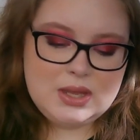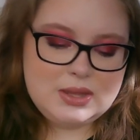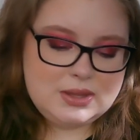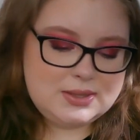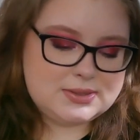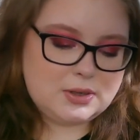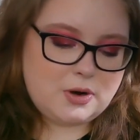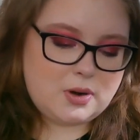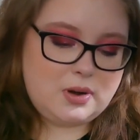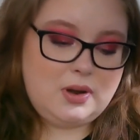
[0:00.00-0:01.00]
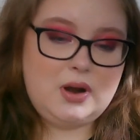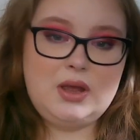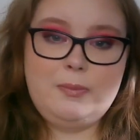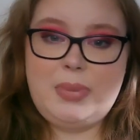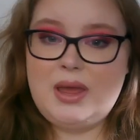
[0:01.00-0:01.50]
These are
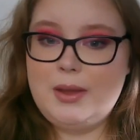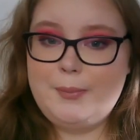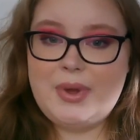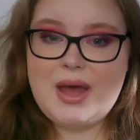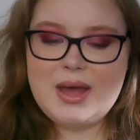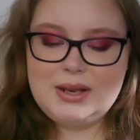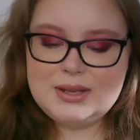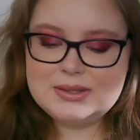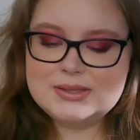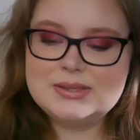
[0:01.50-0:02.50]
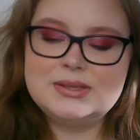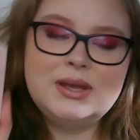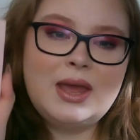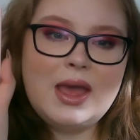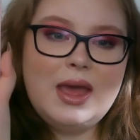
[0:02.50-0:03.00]
9-pan palettes,
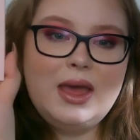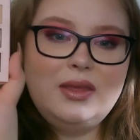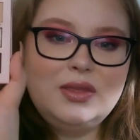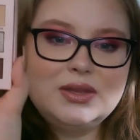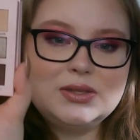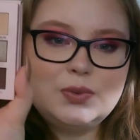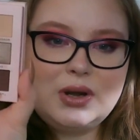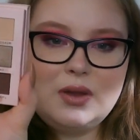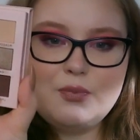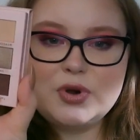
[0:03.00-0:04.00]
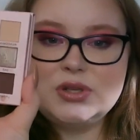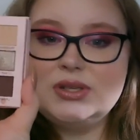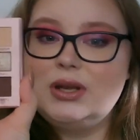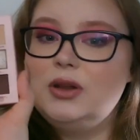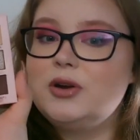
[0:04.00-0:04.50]
and this one in
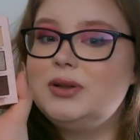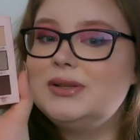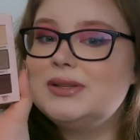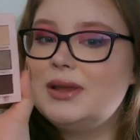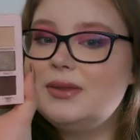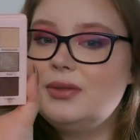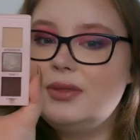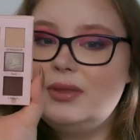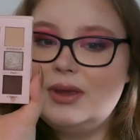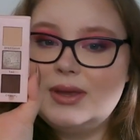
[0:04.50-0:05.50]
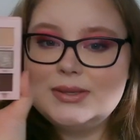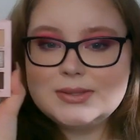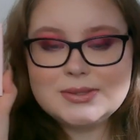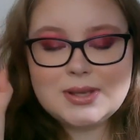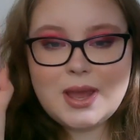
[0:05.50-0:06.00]
particular looks like
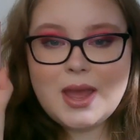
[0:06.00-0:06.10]
this.